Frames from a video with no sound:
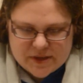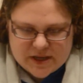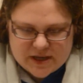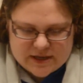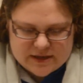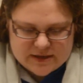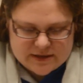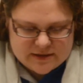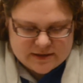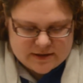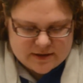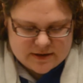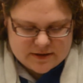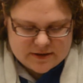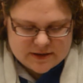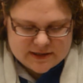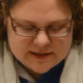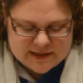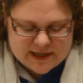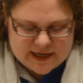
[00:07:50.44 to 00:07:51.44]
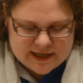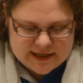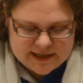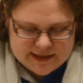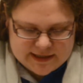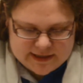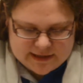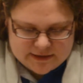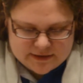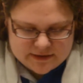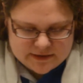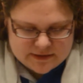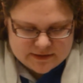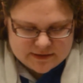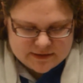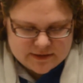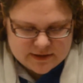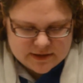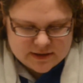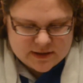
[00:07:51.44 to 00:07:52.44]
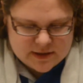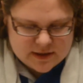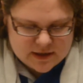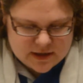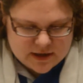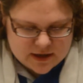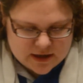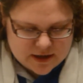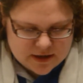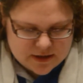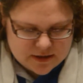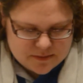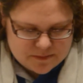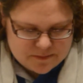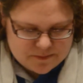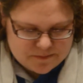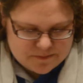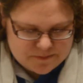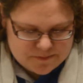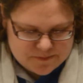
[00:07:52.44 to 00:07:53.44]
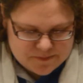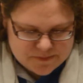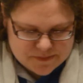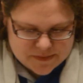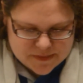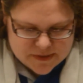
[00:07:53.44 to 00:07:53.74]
Uh, uh, Sally. Um,